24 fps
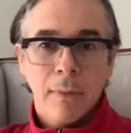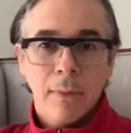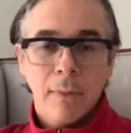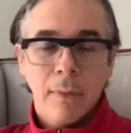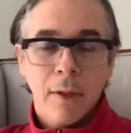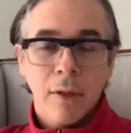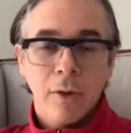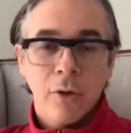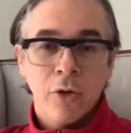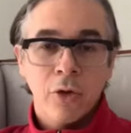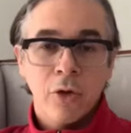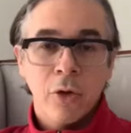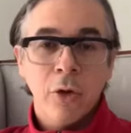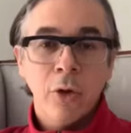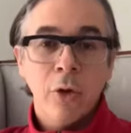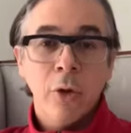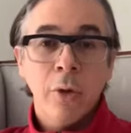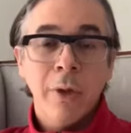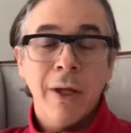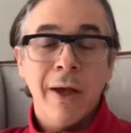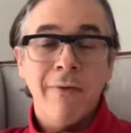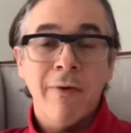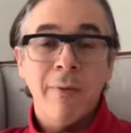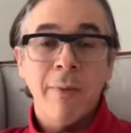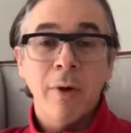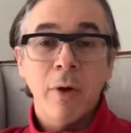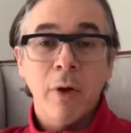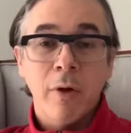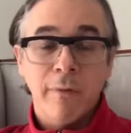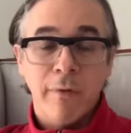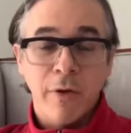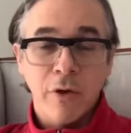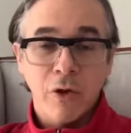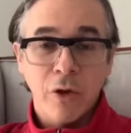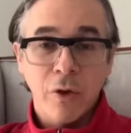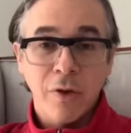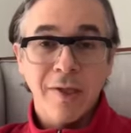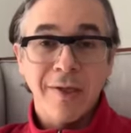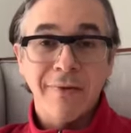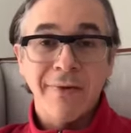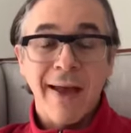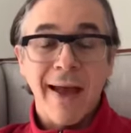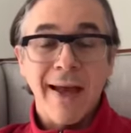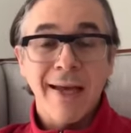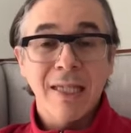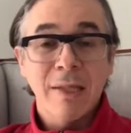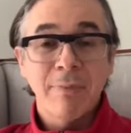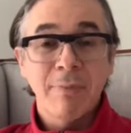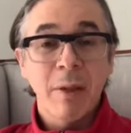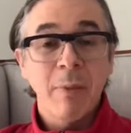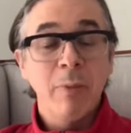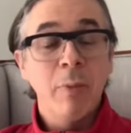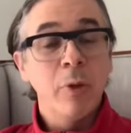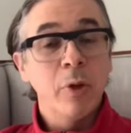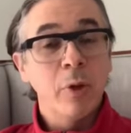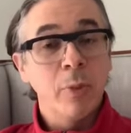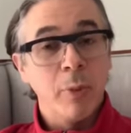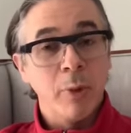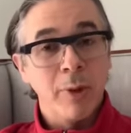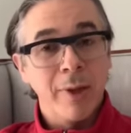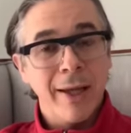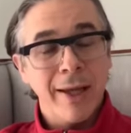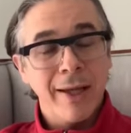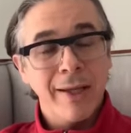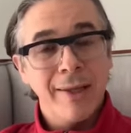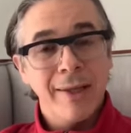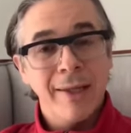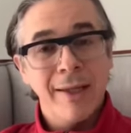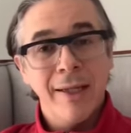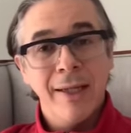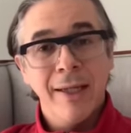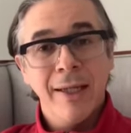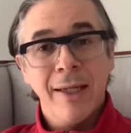Toronto government officials have asked people to politely